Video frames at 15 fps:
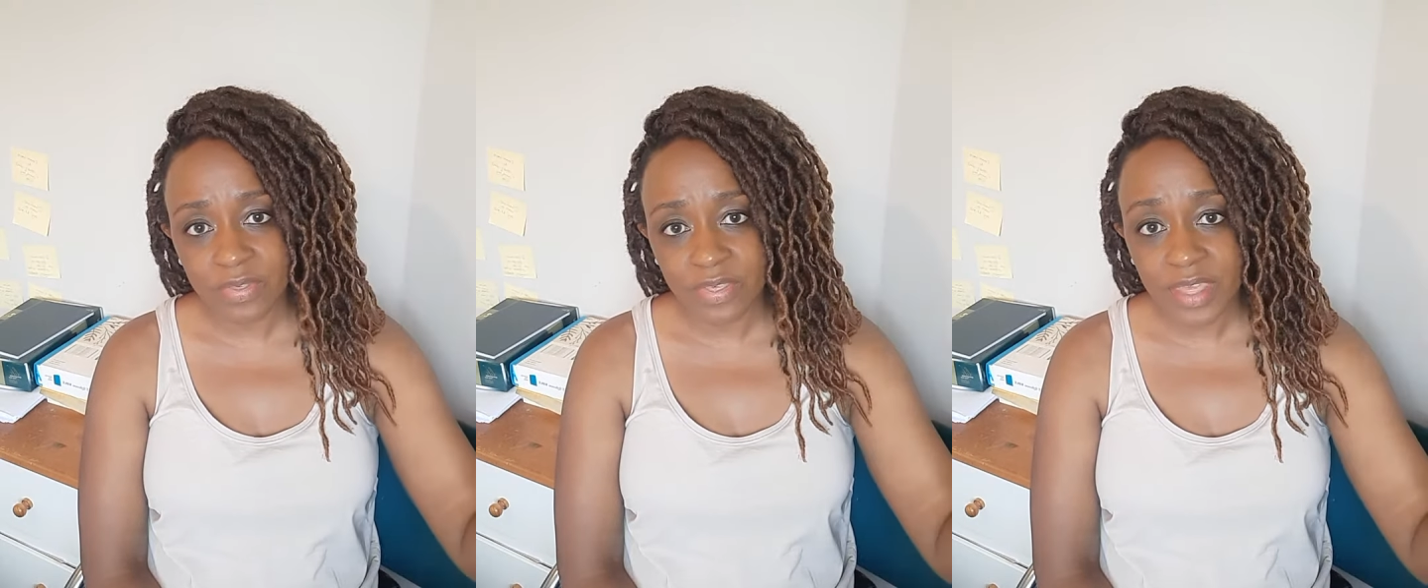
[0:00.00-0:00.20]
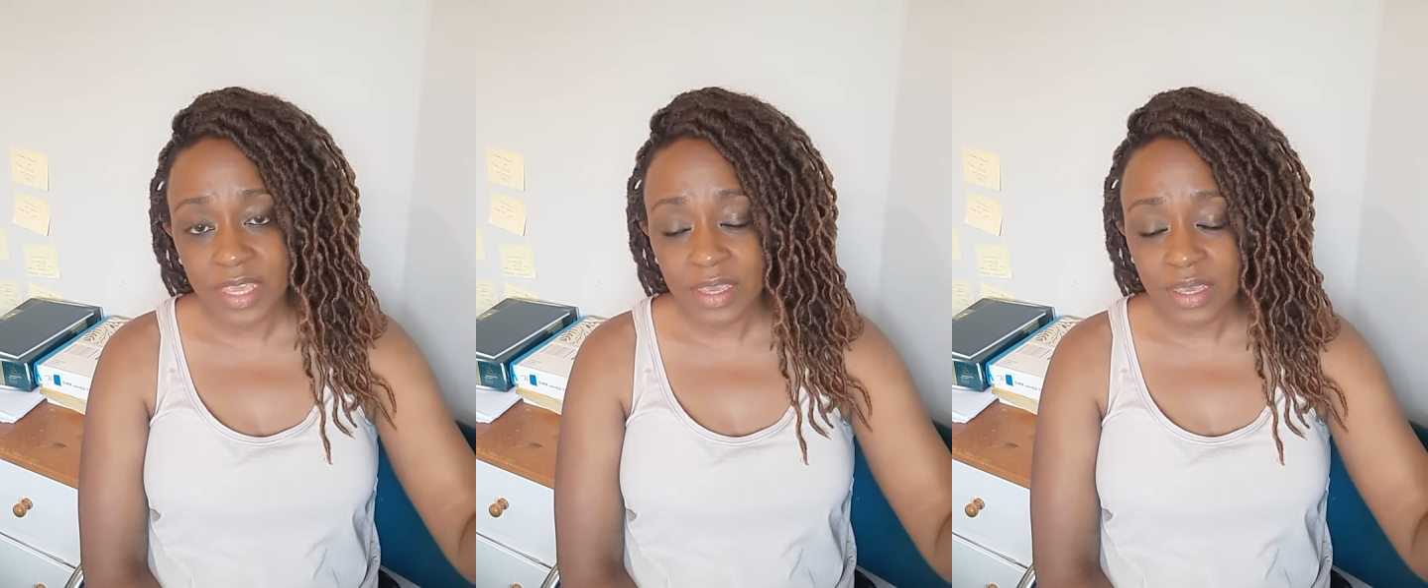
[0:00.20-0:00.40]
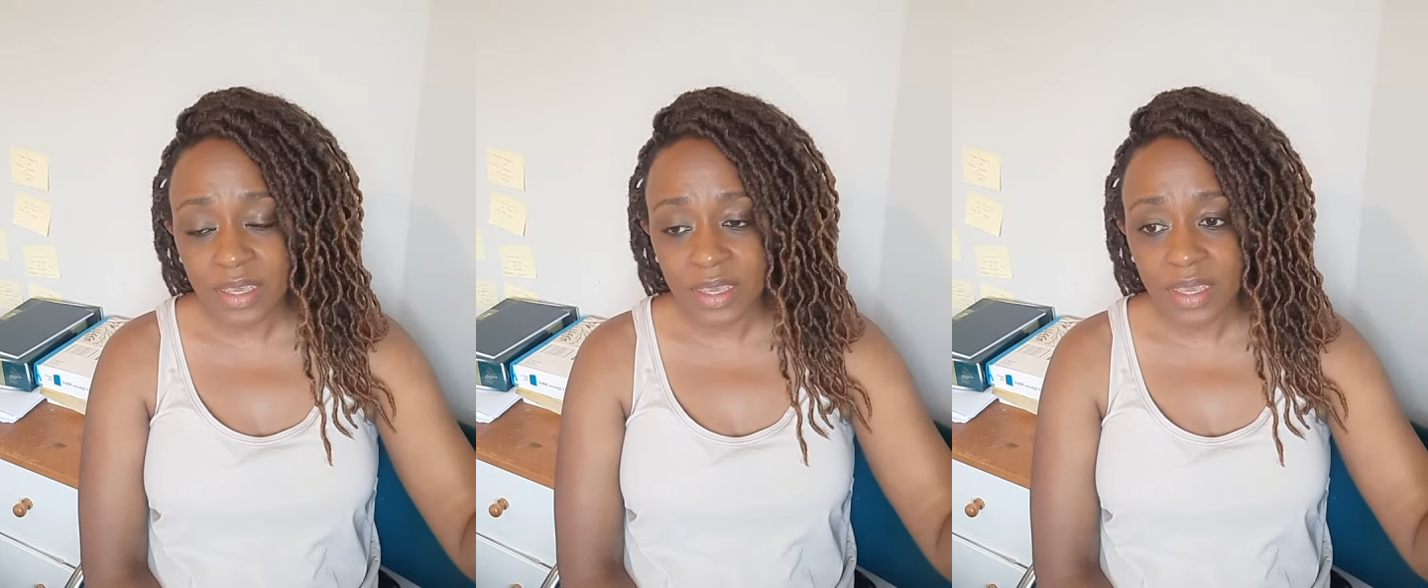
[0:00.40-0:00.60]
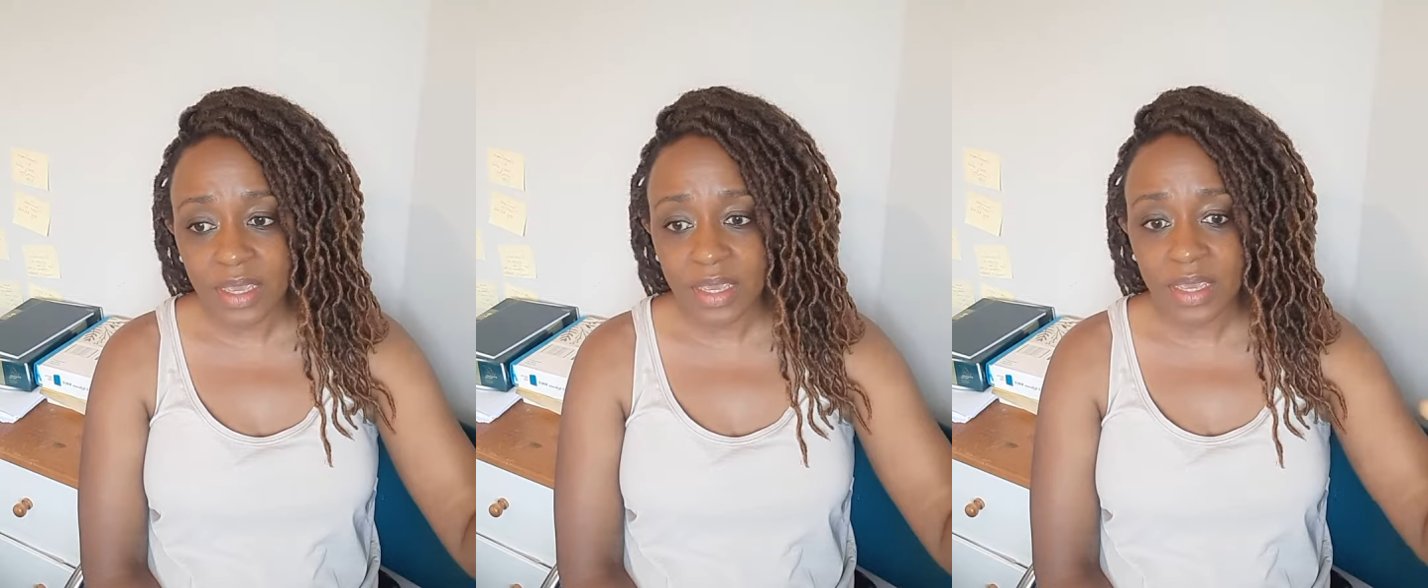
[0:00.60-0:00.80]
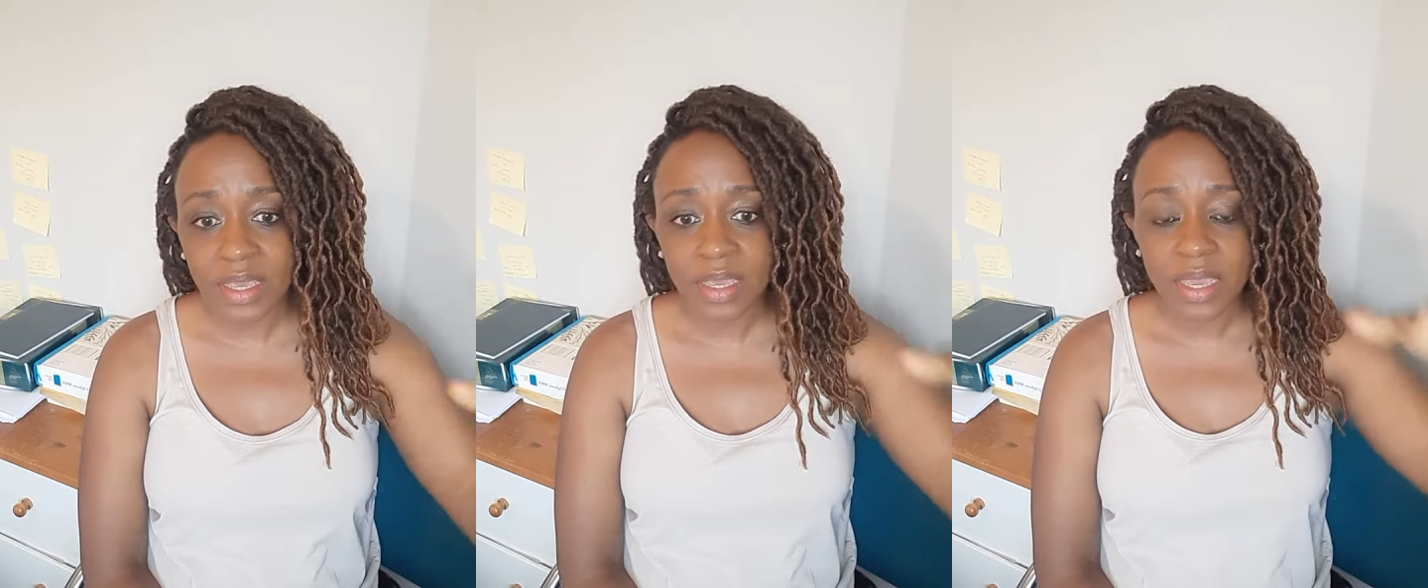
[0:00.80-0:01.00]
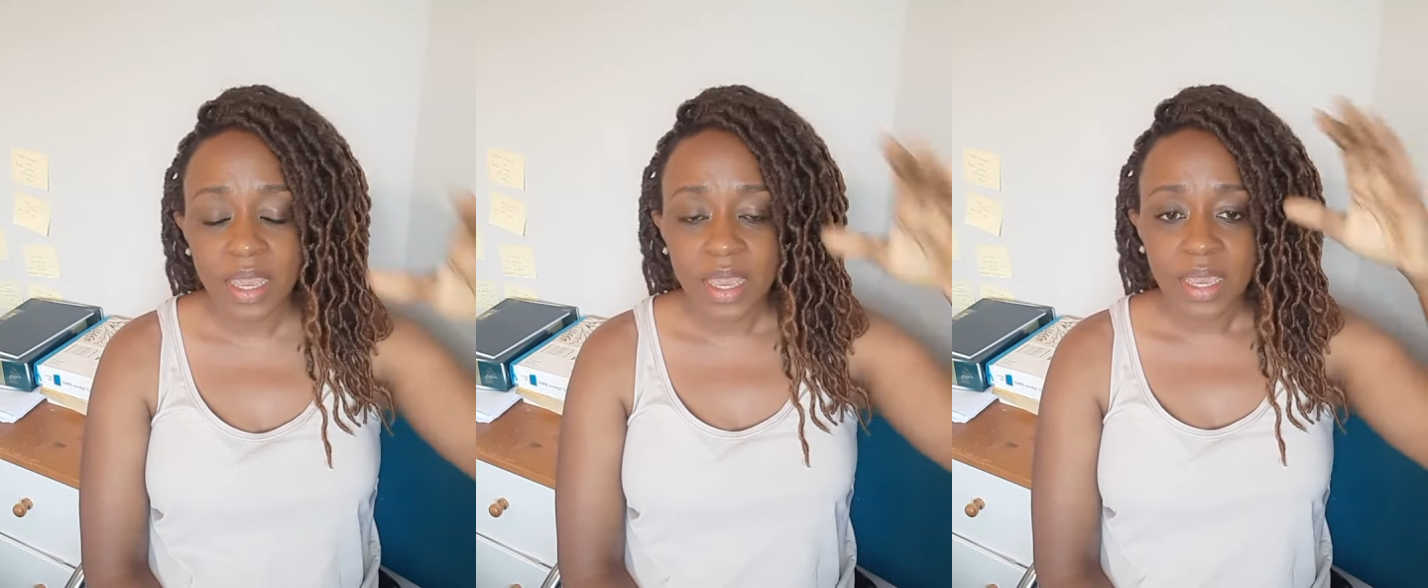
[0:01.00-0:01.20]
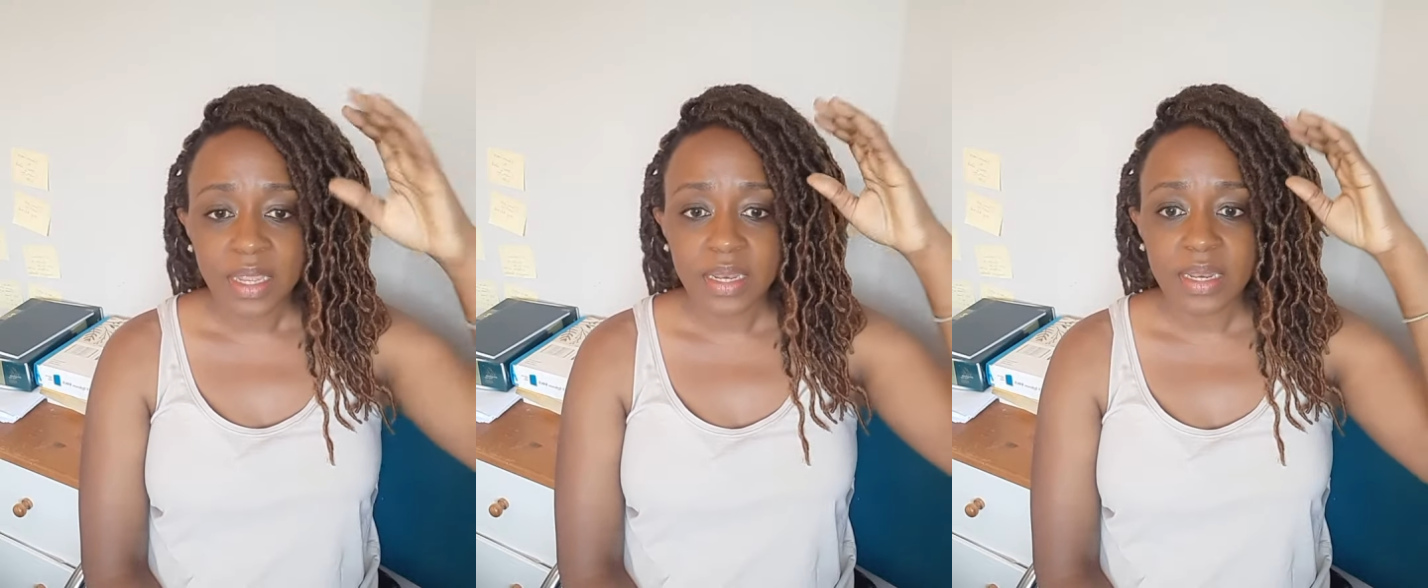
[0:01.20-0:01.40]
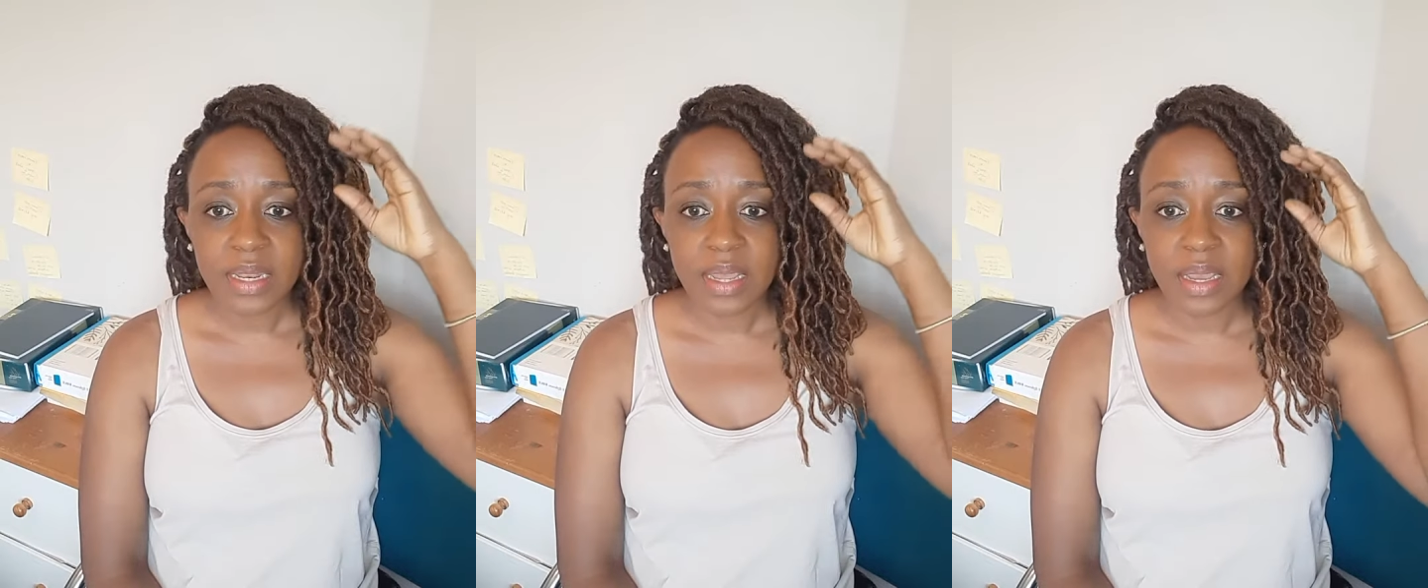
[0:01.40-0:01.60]
thinking
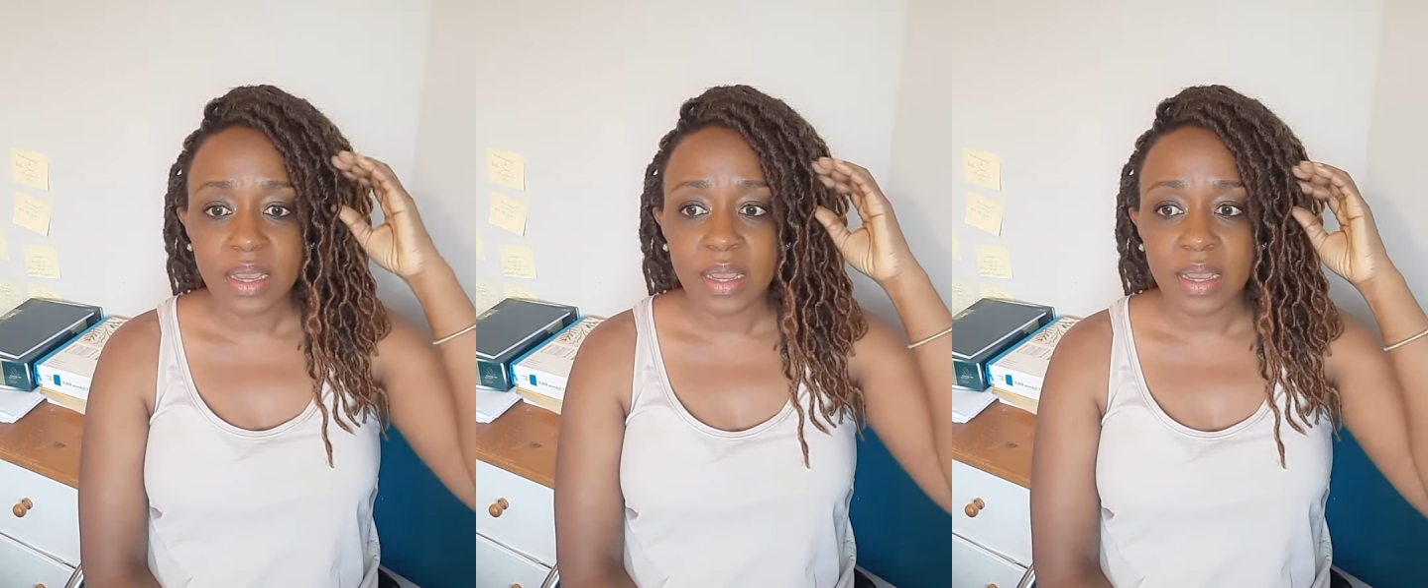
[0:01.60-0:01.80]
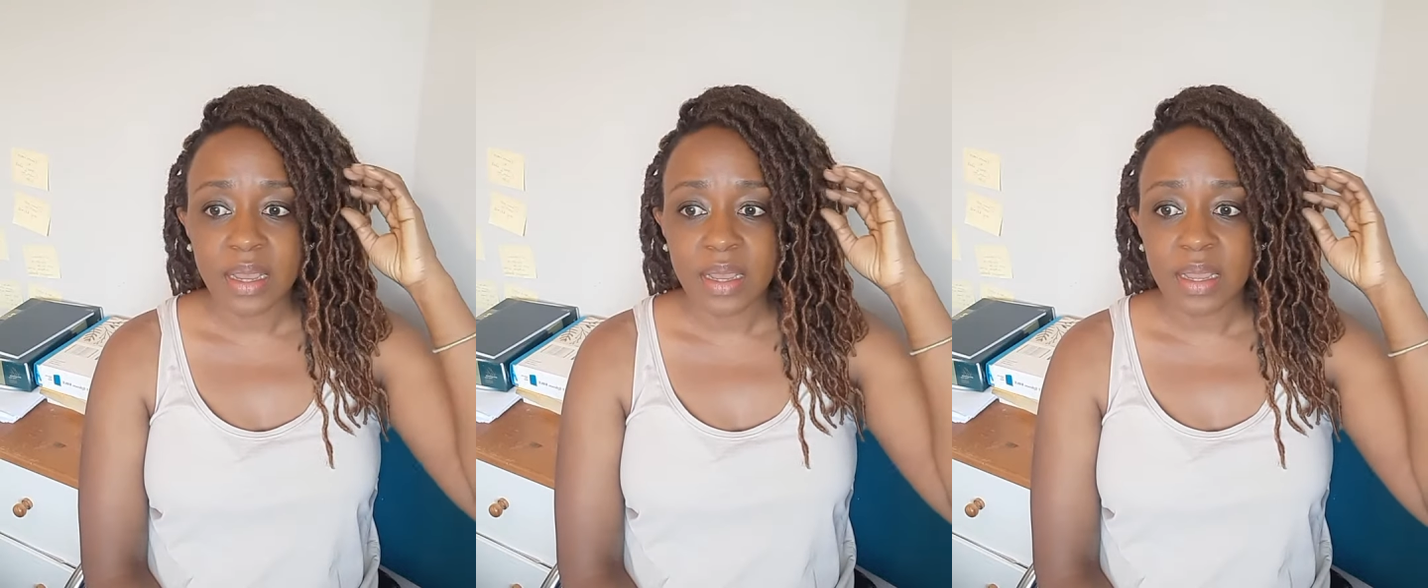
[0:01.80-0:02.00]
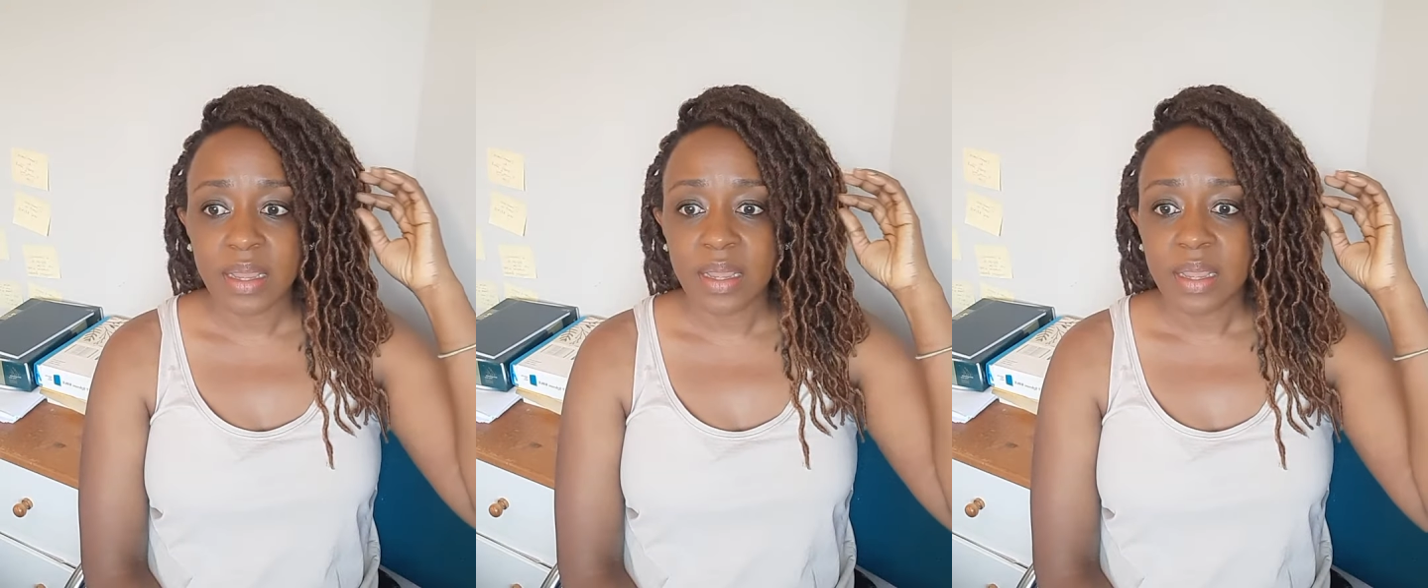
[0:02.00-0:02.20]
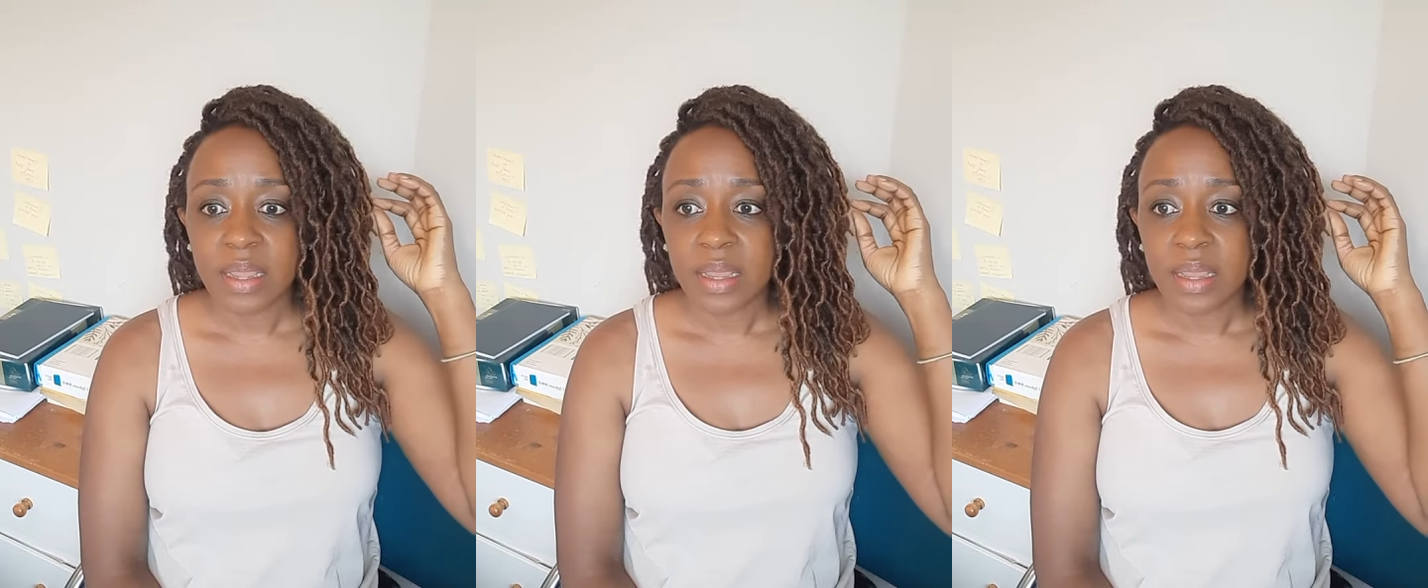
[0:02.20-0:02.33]
na